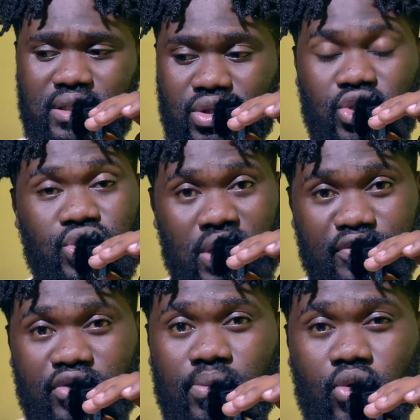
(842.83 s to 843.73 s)
straight
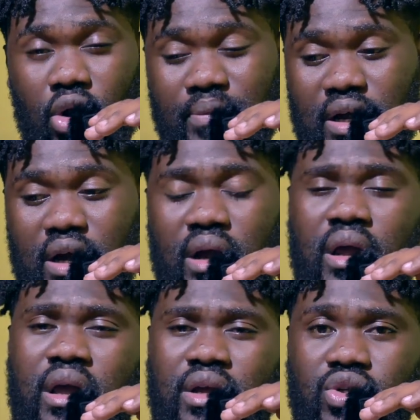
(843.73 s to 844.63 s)
from Comica.
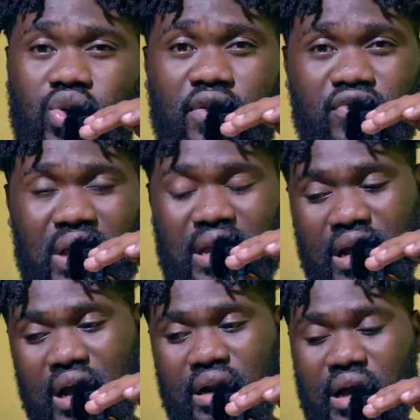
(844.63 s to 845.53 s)
So if you're in
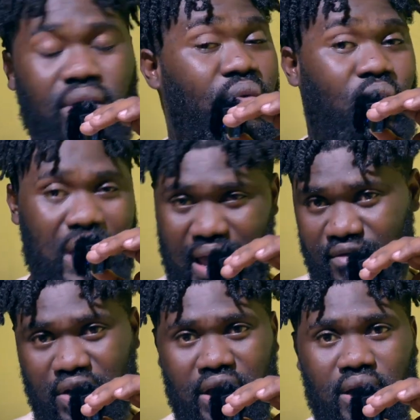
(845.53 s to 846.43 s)
Ghana,
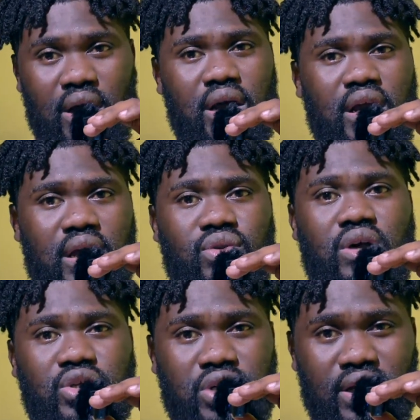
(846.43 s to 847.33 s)
wherever in Ghana, and you're
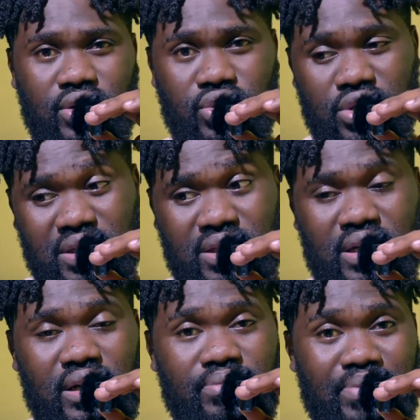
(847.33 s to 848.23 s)
actually
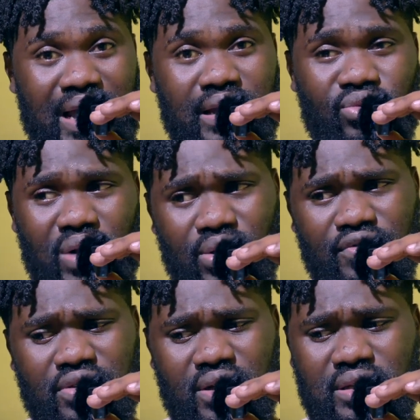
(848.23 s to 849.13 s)
interested in buying one
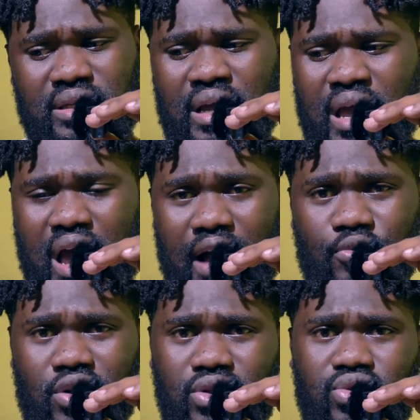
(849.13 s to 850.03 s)
of this, I'm
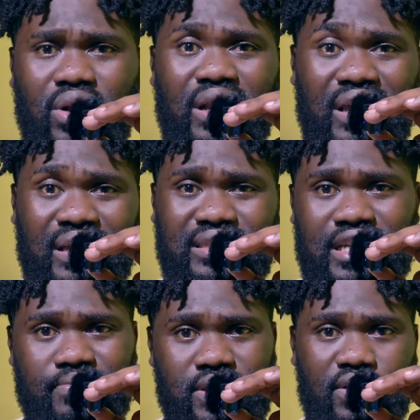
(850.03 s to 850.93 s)
going to link
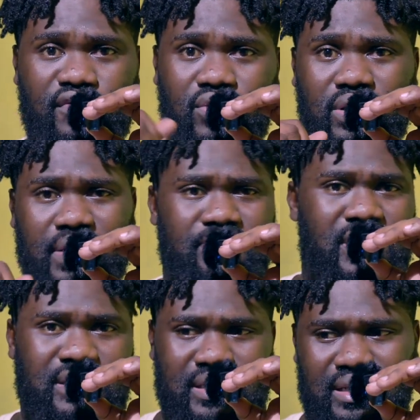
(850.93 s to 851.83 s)
some cell phone
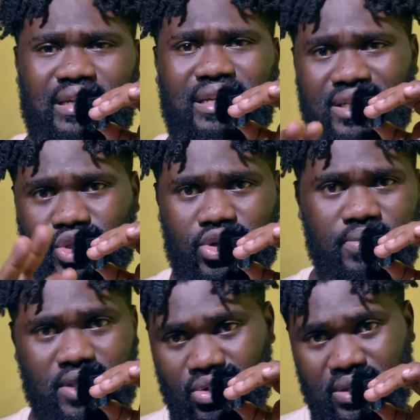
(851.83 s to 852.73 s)
numbers in the
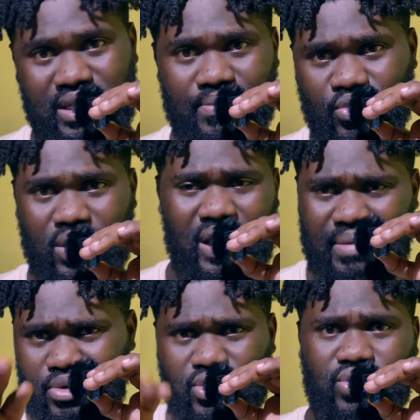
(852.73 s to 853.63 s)
description or somewhere.
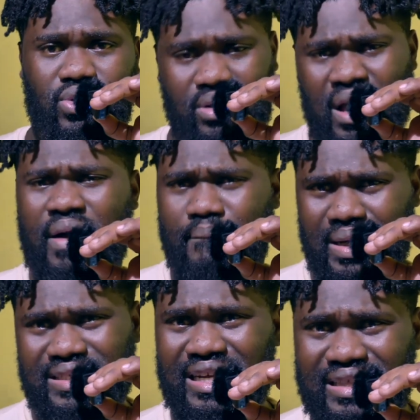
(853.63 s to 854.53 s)
I'm not sure,
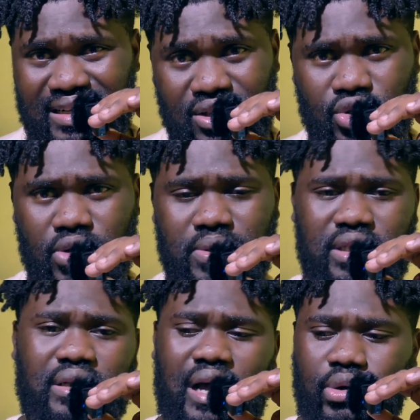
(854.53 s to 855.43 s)
but check the
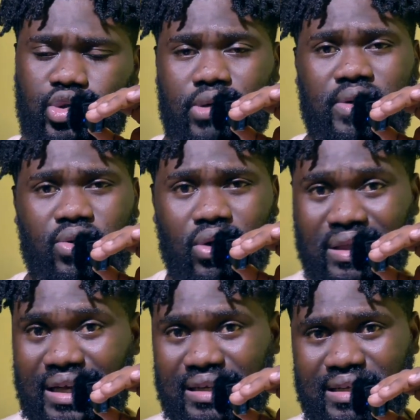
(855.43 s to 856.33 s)
description. I'll drop the
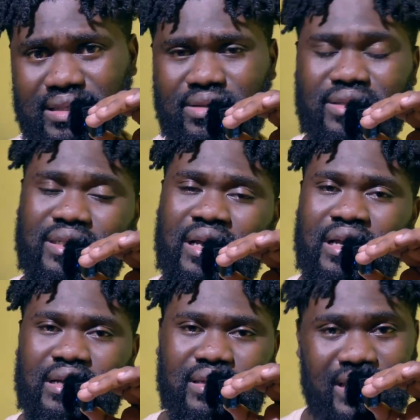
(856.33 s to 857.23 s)
contact details.
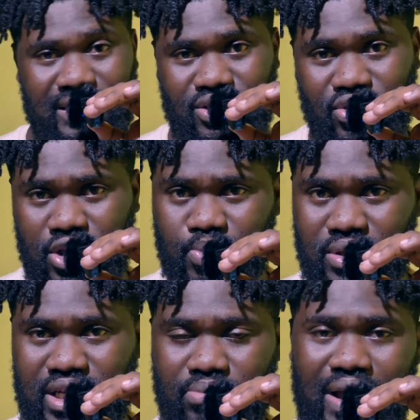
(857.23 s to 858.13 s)
This is not
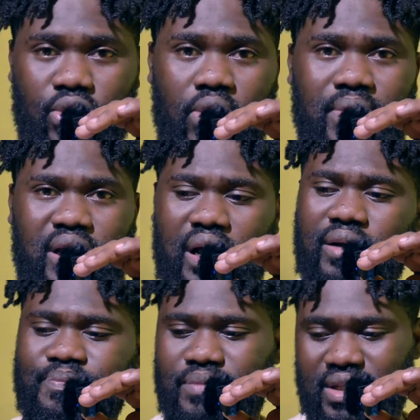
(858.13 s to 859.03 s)
sponsored by Comica.
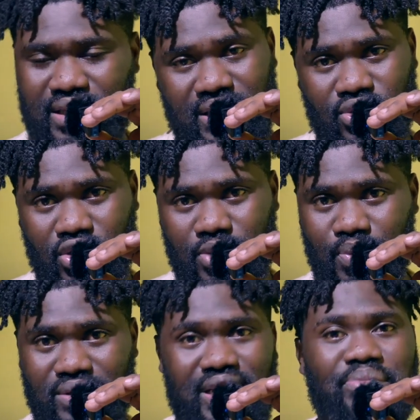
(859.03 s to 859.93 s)
This is not
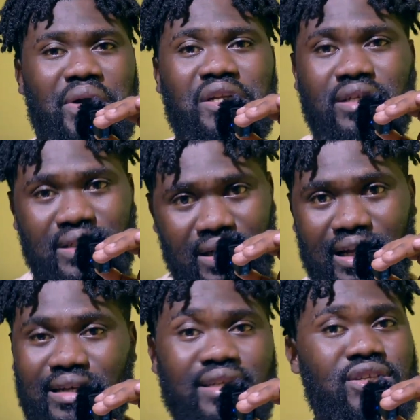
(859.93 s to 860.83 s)
sponsored by the
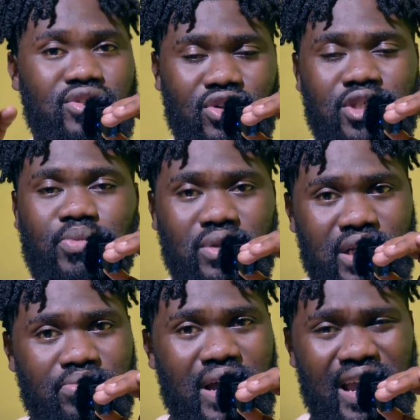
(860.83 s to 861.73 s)
dealer. This is not
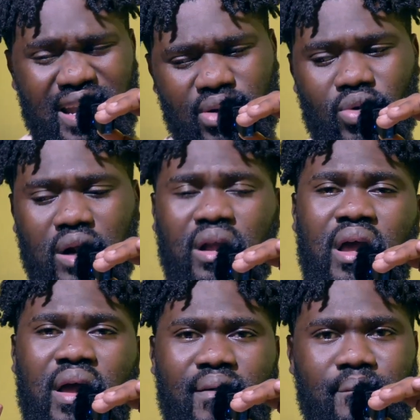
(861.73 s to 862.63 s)
sponsored by anyone.
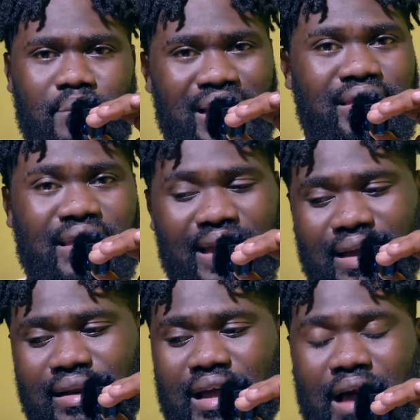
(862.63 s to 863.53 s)
But
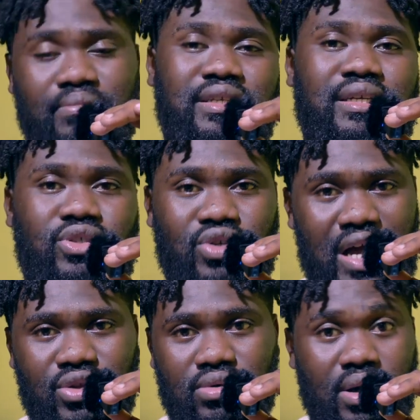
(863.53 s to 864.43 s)
then I'm just
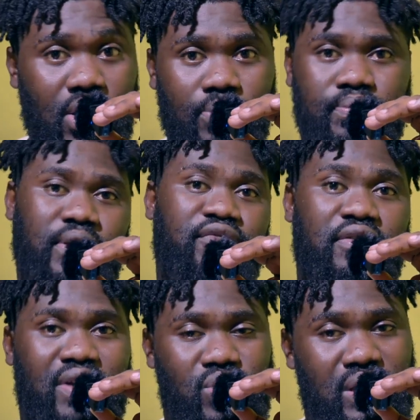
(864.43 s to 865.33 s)
trying to help. If
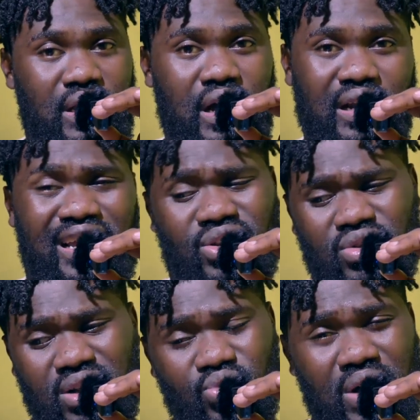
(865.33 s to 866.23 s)
ever you're in Ghana and you
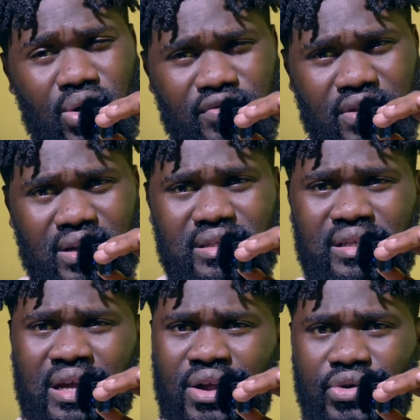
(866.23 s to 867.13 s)
need one of this,
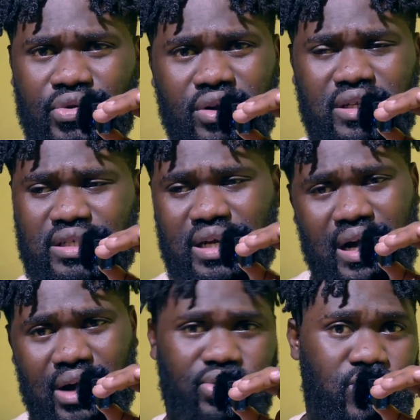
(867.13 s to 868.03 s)
reach
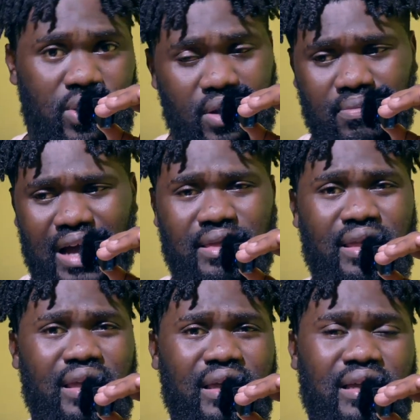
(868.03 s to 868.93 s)
out to him. I
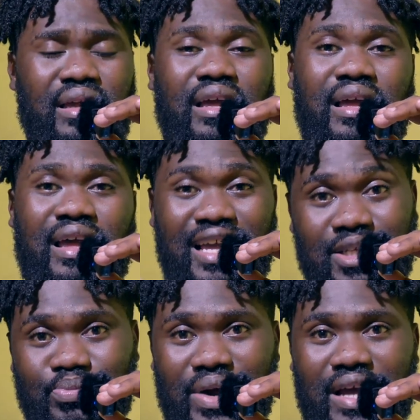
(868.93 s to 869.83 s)
think his
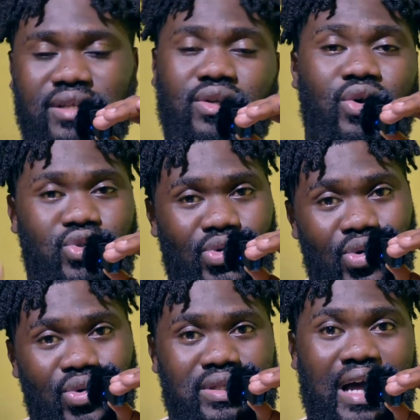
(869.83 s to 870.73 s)
price also
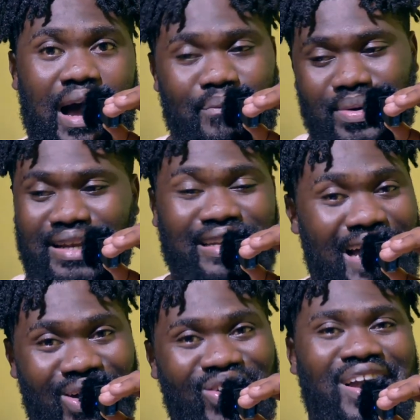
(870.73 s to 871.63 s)
goes up and
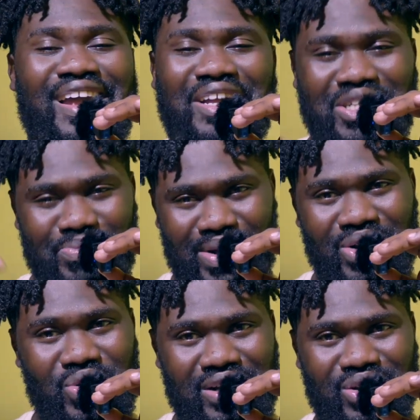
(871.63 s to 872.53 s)
down
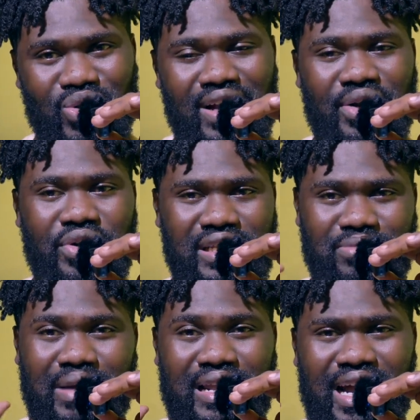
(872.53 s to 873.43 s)
depending on the dollar rates.
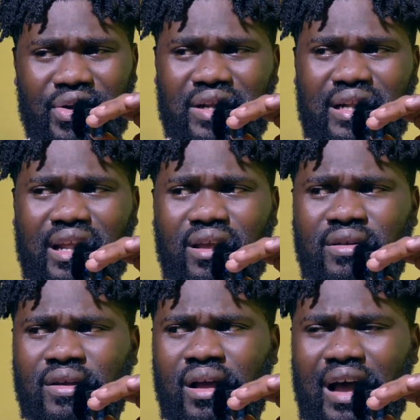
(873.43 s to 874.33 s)
But currently,
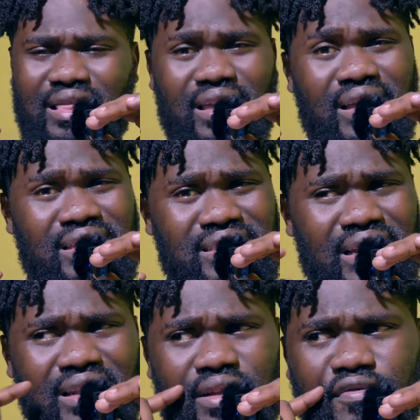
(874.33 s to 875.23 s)
I think he's
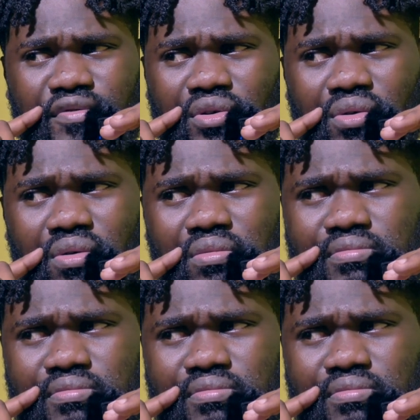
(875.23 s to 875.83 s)
selling it for